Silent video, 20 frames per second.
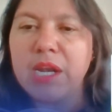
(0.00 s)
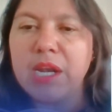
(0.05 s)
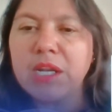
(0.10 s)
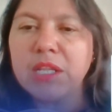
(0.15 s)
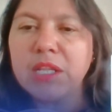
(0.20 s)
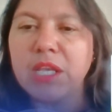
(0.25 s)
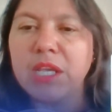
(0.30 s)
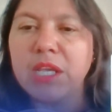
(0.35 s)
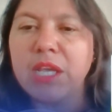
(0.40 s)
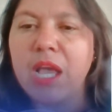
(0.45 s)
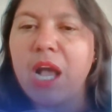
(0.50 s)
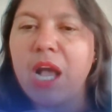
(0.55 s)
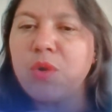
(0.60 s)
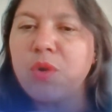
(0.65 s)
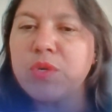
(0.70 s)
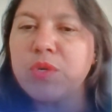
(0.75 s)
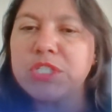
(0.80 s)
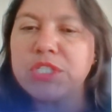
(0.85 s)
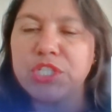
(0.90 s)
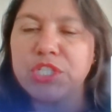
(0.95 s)
Learning
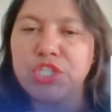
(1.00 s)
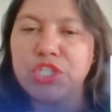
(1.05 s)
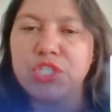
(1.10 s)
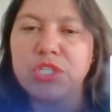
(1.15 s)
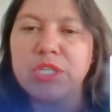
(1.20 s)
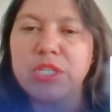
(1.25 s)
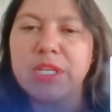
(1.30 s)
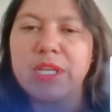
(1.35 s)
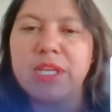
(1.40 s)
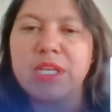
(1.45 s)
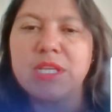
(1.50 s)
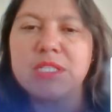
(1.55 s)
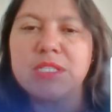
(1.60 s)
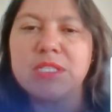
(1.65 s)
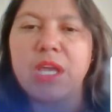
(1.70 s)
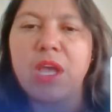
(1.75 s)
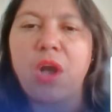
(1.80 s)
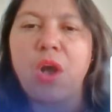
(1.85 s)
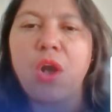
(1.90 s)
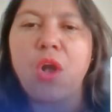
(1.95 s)
acquisition is
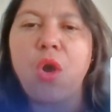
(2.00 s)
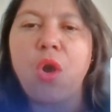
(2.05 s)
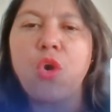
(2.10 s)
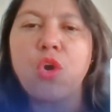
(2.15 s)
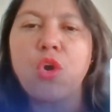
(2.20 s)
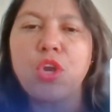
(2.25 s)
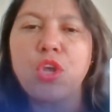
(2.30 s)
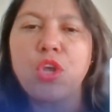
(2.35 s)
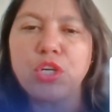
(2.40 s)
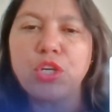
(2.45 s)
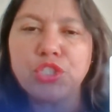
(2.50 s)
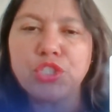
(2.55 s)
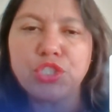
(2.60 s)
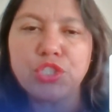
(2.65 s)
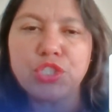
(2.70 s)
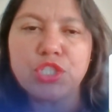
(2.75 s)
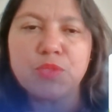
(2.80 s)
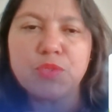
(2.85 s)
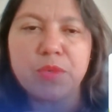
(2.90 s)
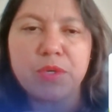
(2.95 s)
the
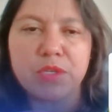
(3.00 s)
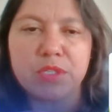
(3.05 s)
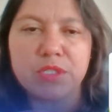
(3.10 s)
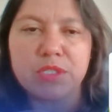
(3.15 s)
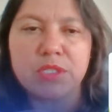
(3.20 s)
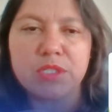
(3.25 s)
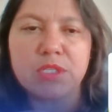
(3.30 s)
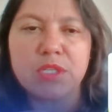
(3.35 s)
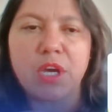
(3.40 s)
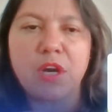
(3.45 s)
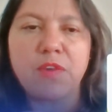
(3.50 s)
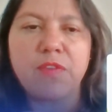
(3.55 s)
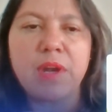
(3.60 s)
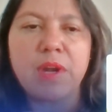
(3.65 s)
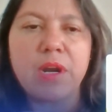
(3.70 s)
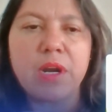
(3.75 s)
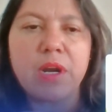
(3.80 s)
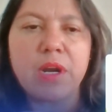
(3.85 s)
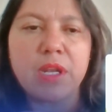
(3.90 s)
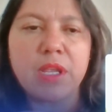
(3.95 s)
unconscious process of
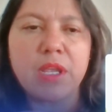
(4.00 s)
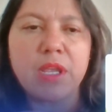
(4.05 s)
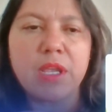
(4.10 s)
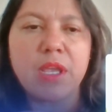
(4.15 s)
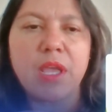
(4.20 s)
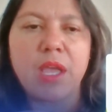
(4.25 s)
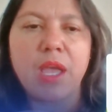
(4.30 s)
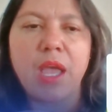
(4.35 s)
learning